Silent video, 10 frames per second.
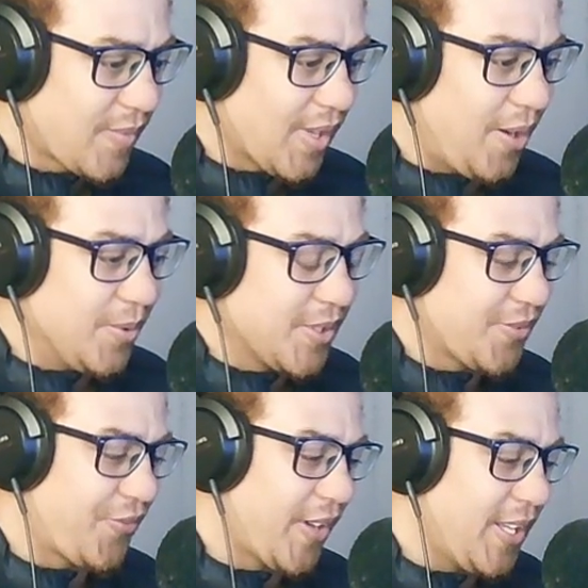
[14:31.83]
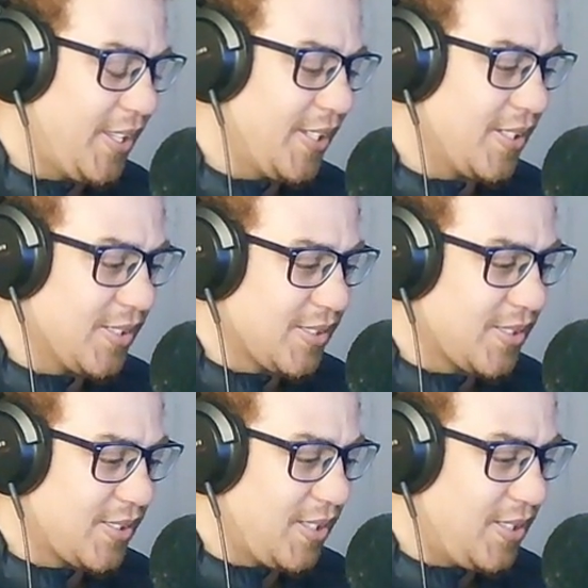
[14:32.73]
I was a failure as a
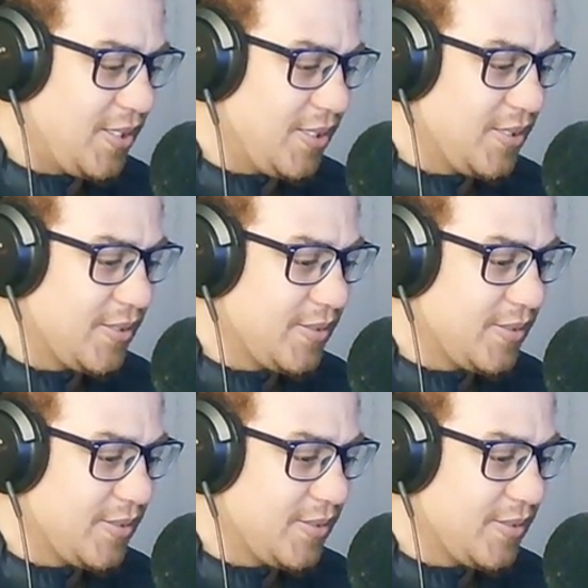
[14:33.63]
son.